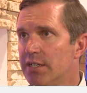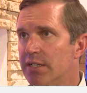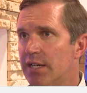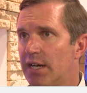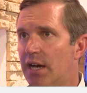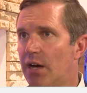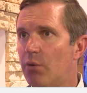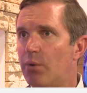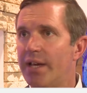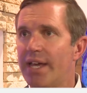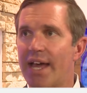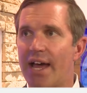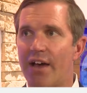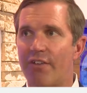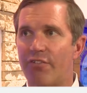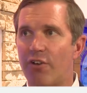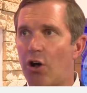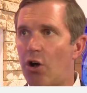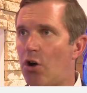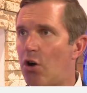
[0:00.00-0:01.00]
Uh, we have
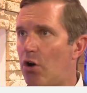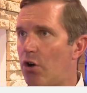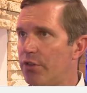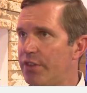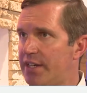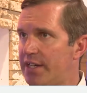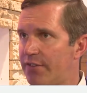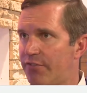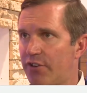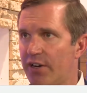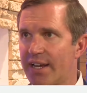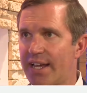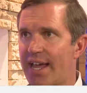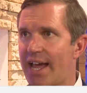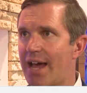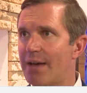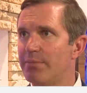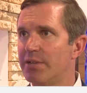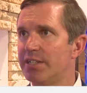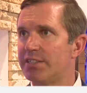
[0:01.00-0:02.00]
all the different
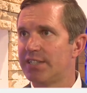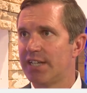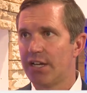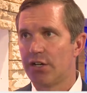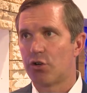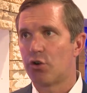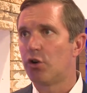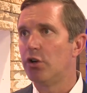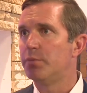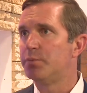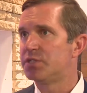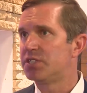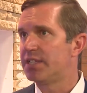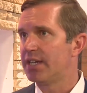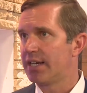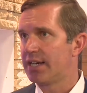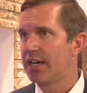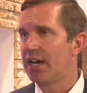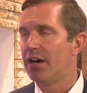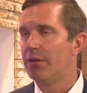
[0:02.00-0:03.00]
cabinets and groups
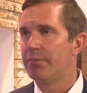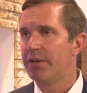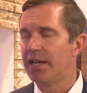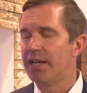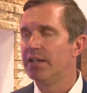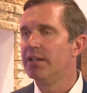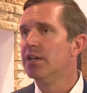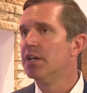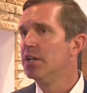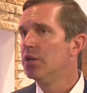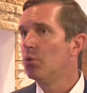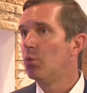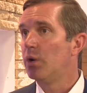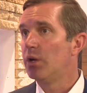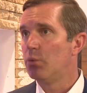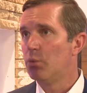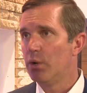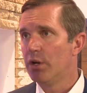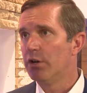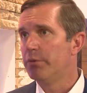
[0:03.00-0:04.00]
that come in. We
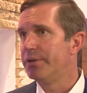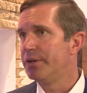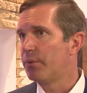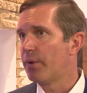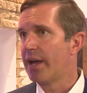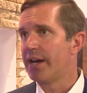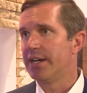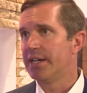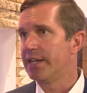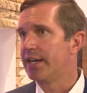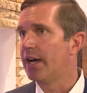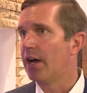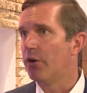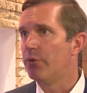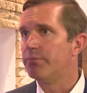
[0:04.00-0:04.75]
will be ready to go.